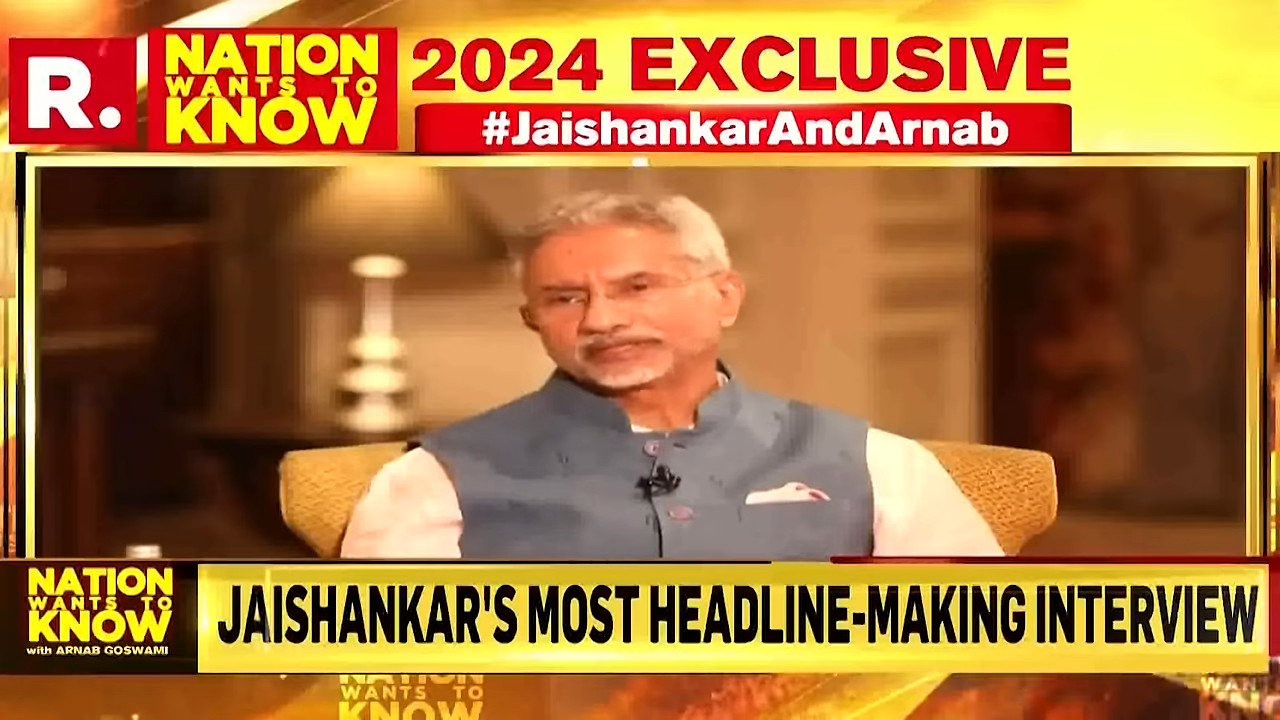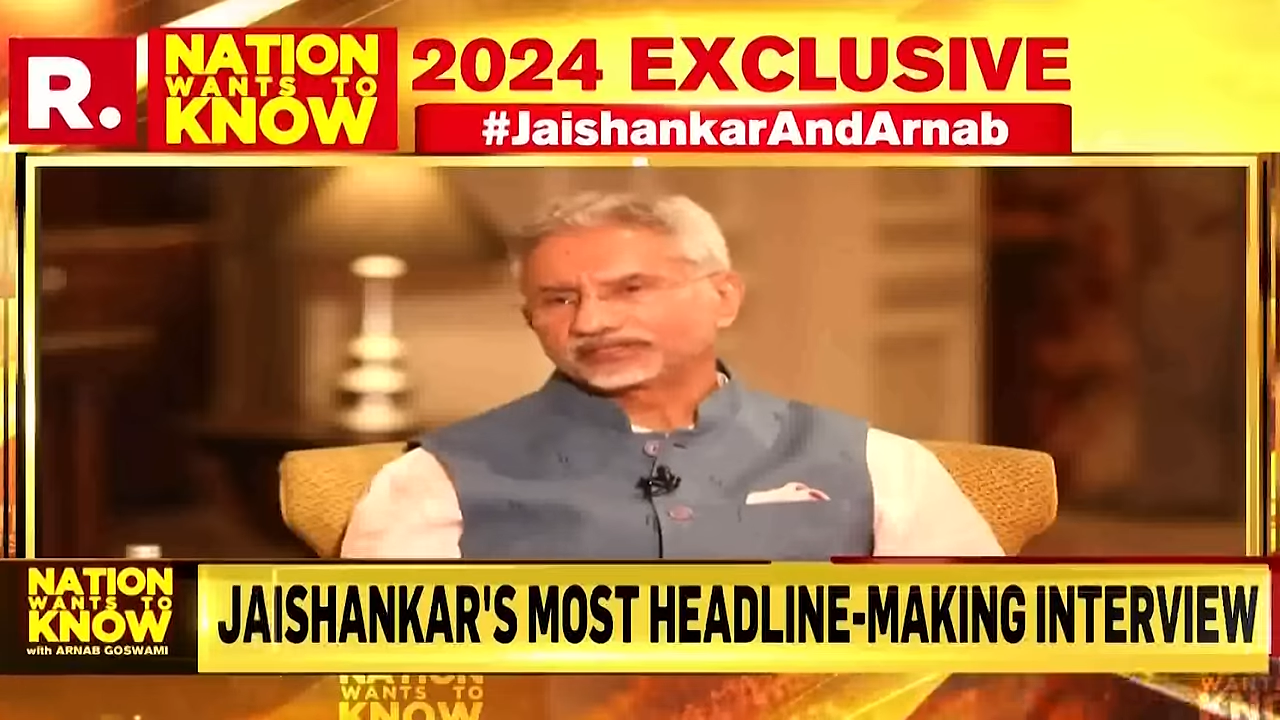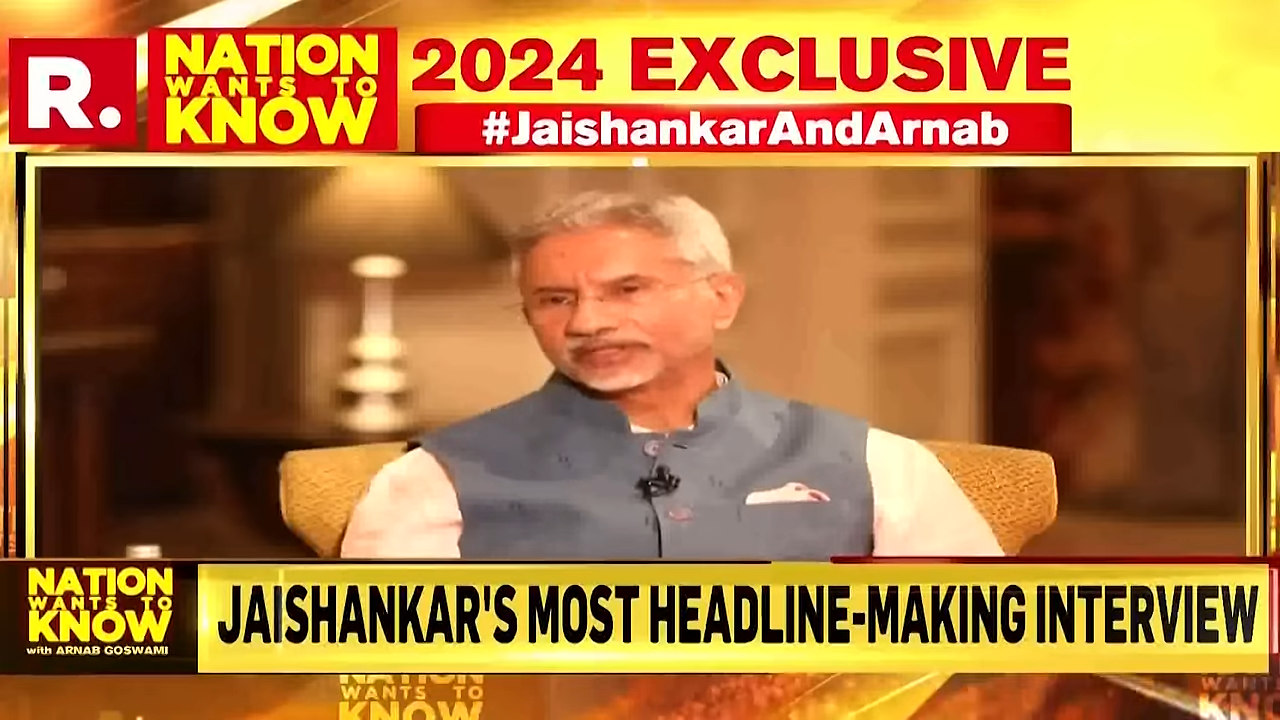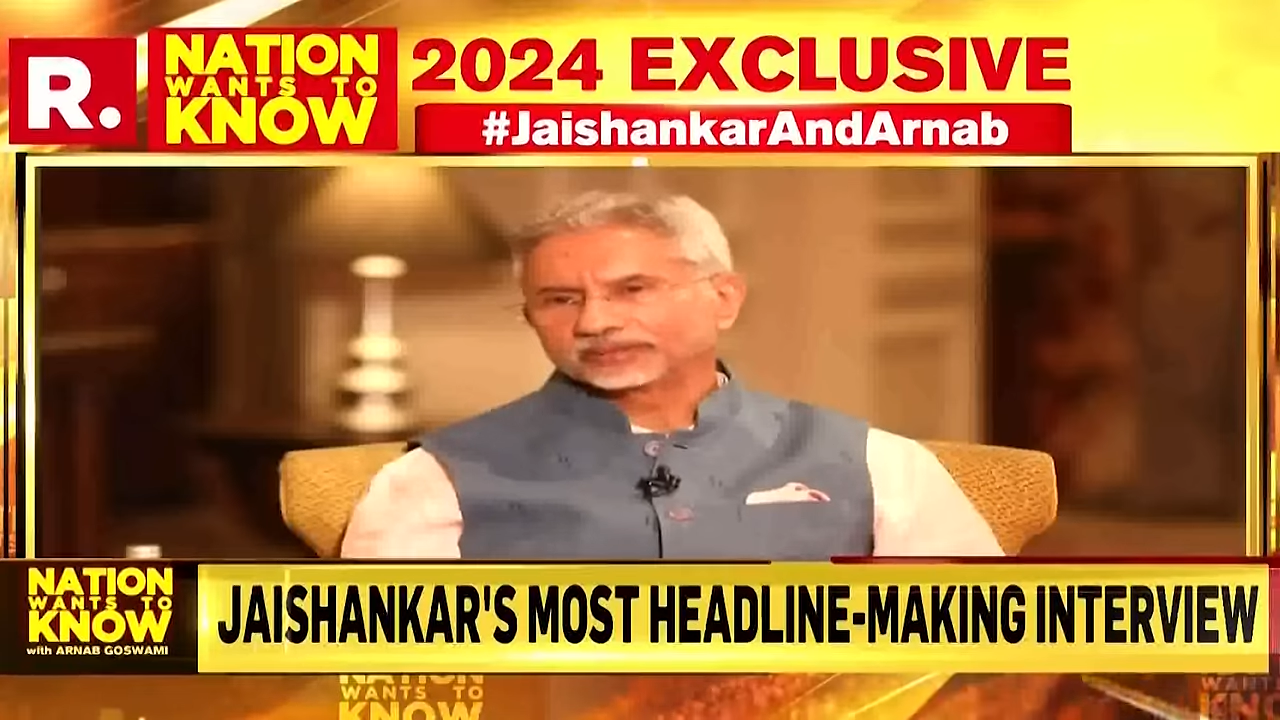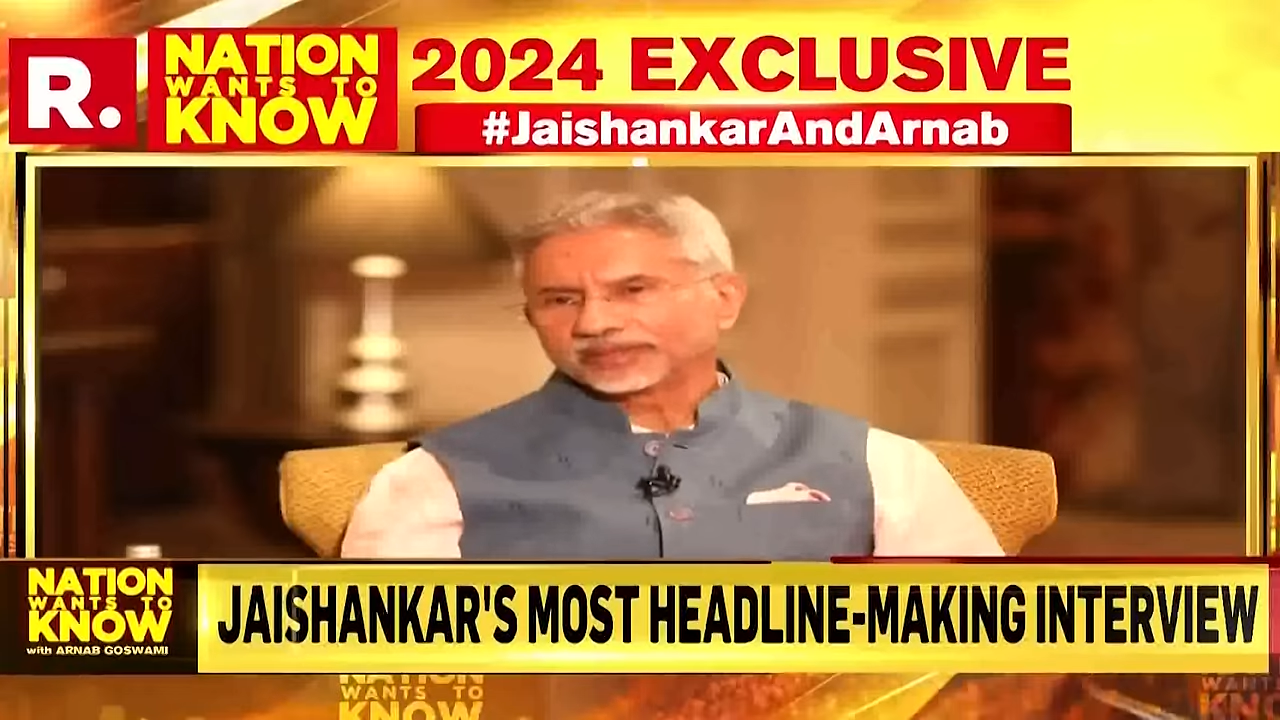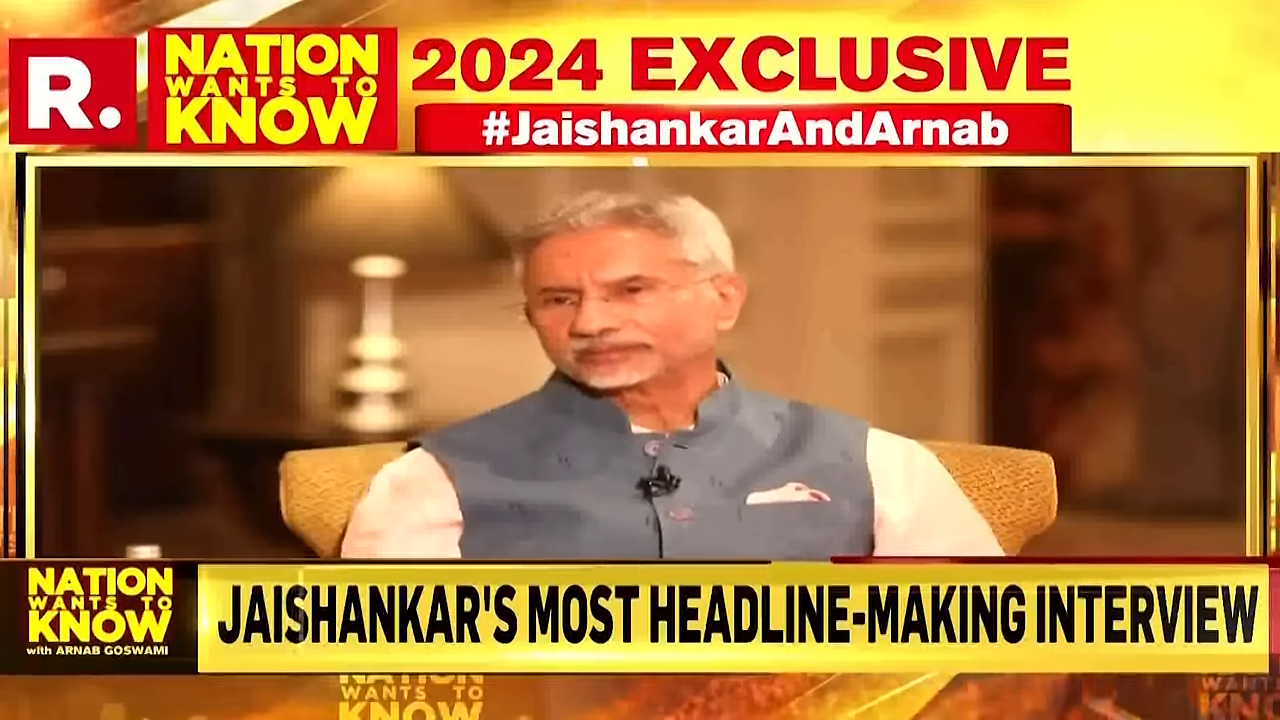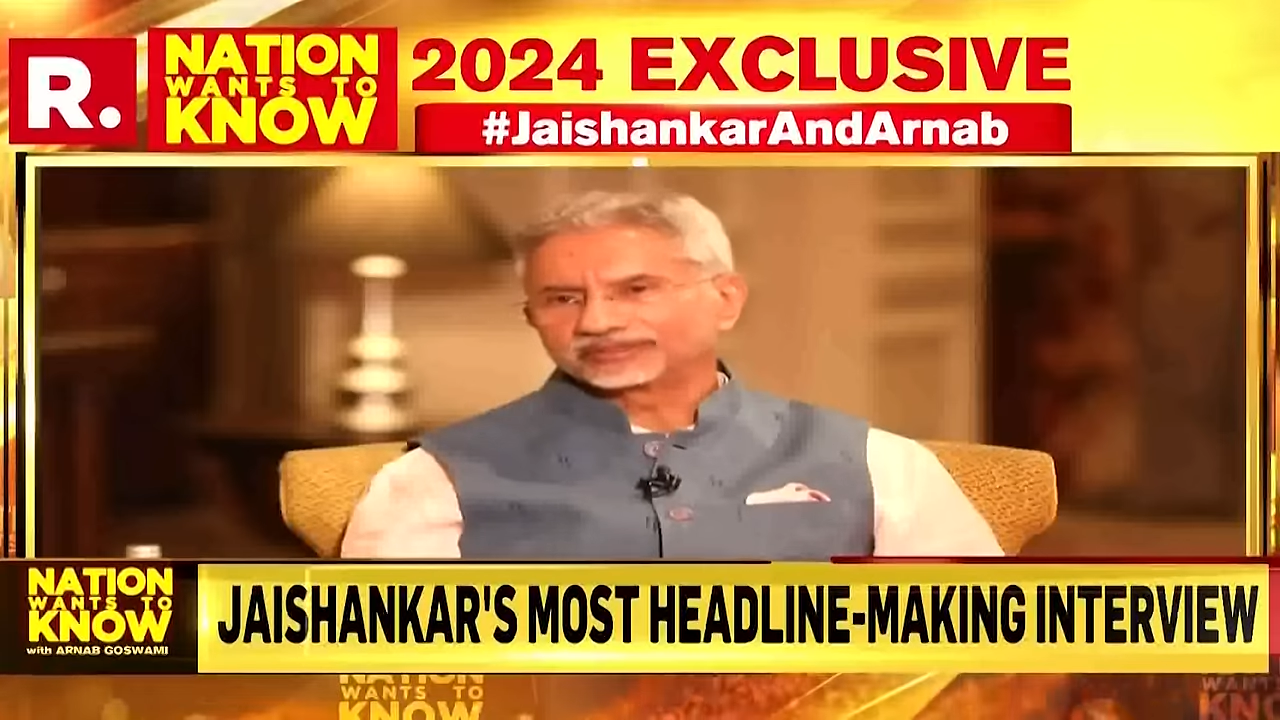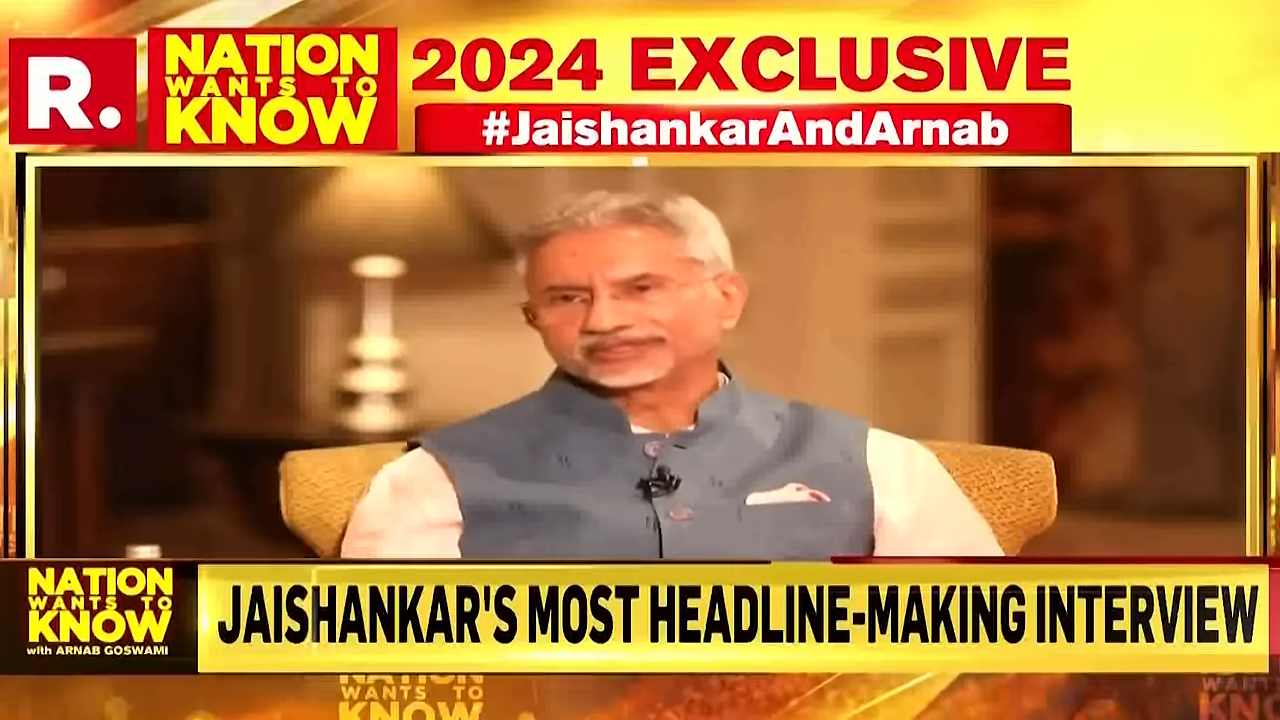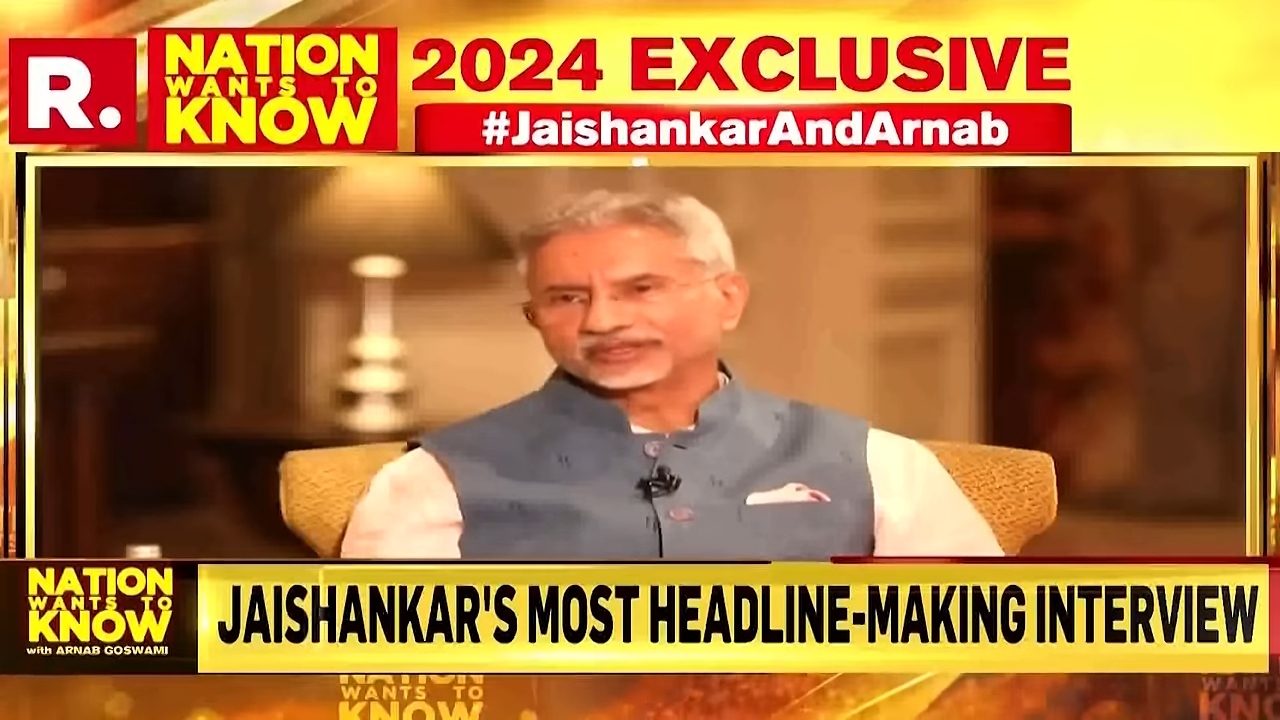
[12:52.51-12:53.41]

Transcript: mixing up apples